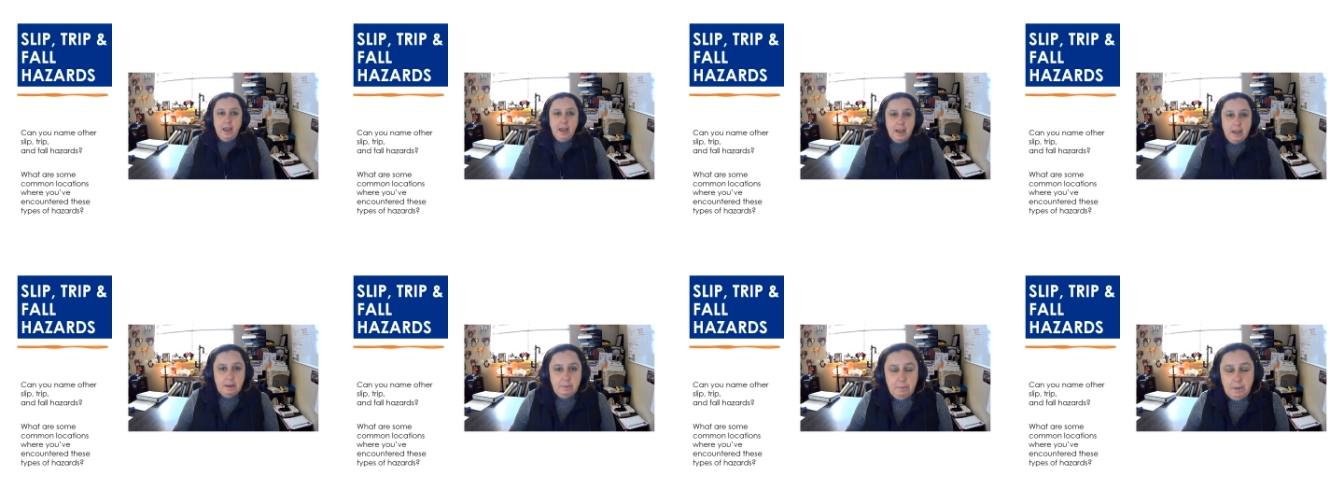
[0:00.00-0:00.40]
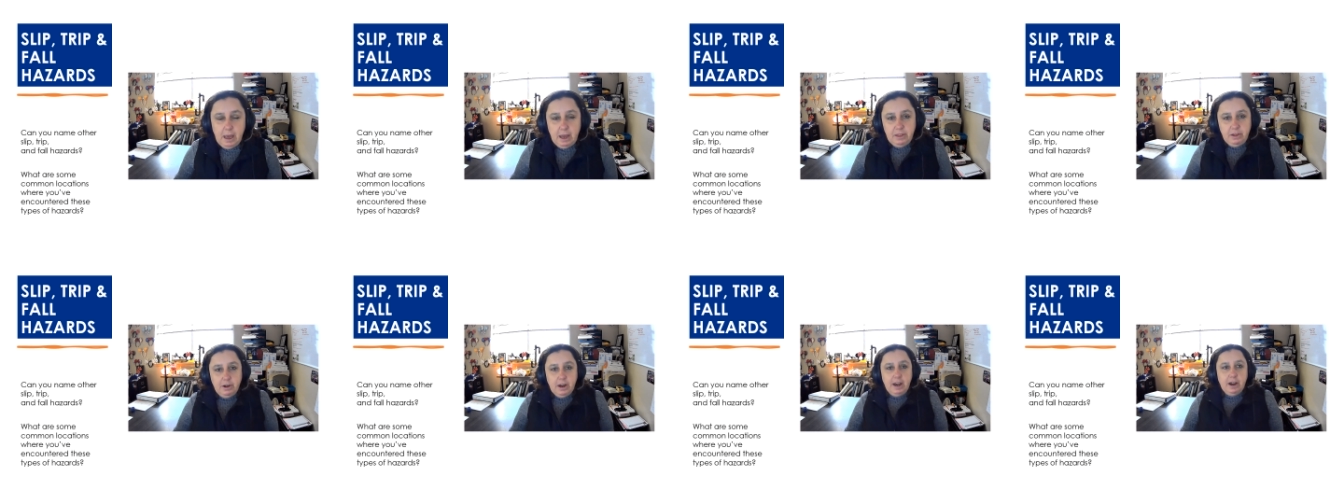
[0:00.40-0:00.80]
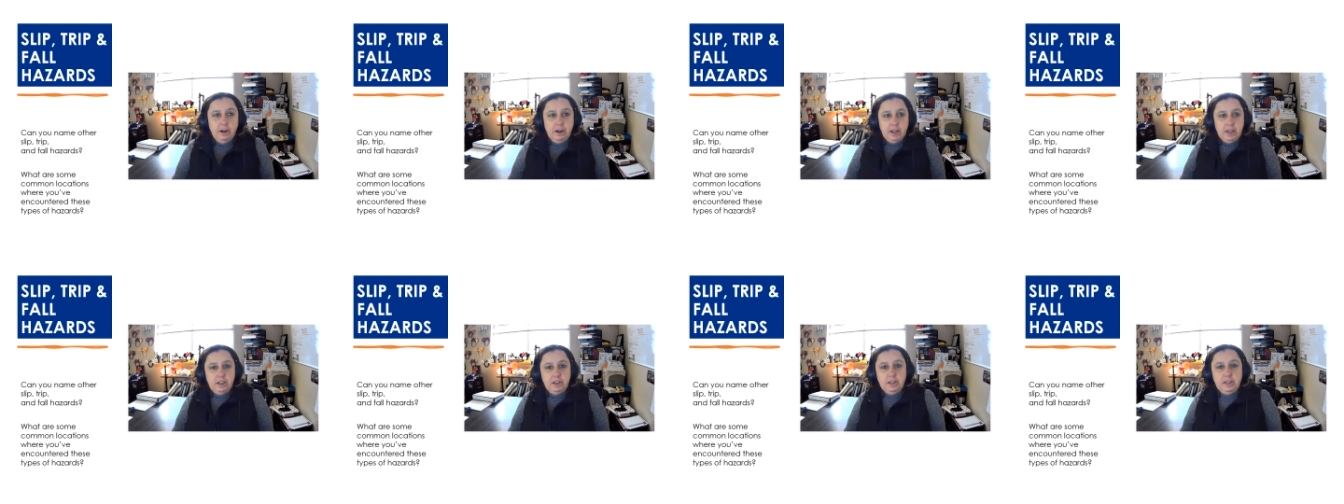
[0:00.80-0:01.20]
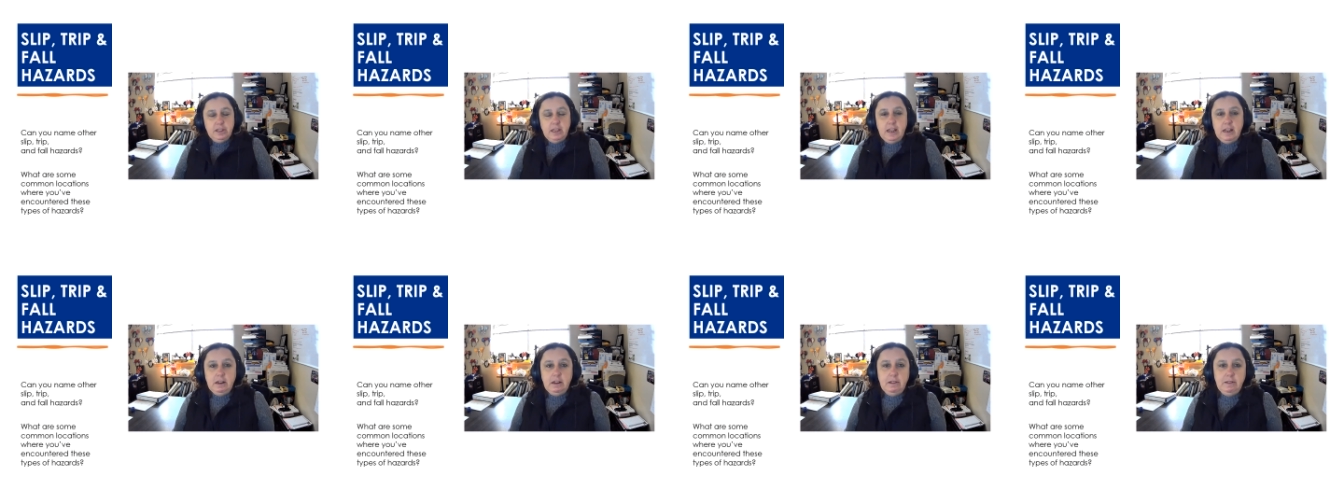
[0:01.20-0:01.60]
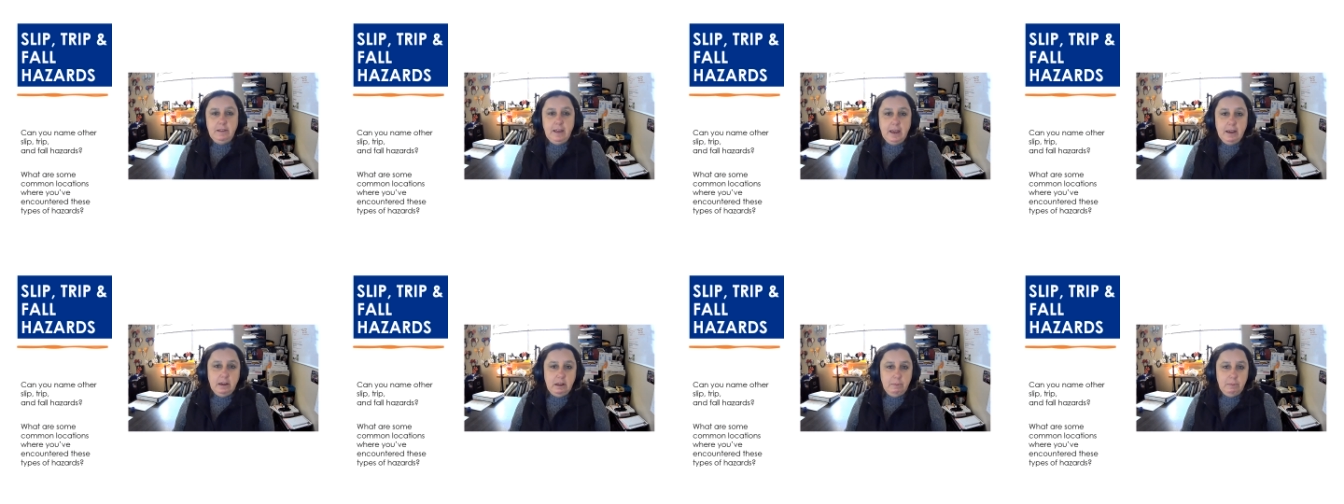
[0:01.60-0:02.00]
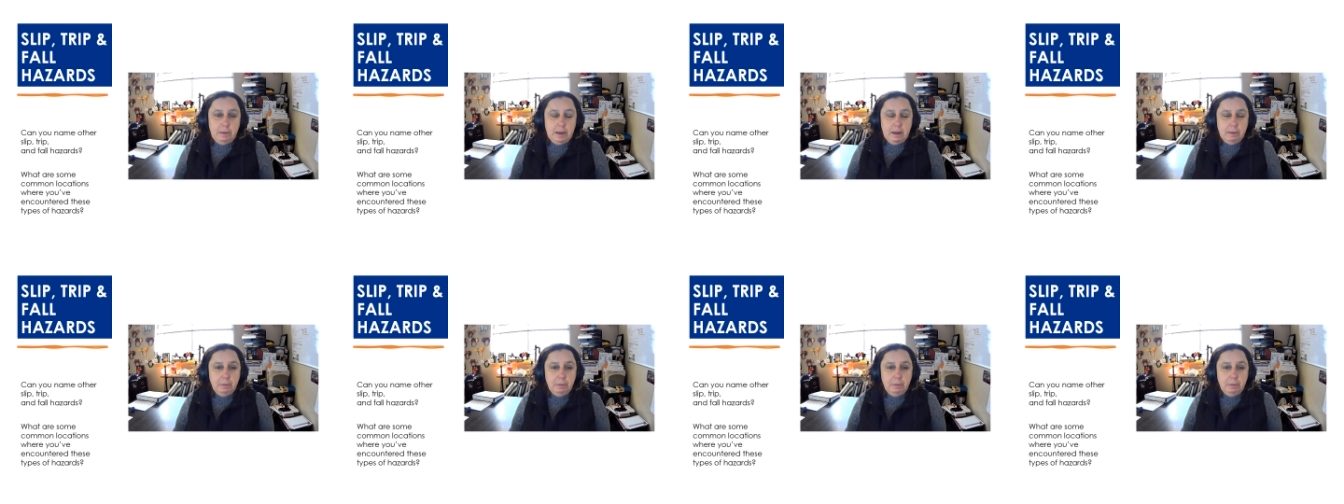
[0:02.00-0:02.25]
um, other areas that, that could be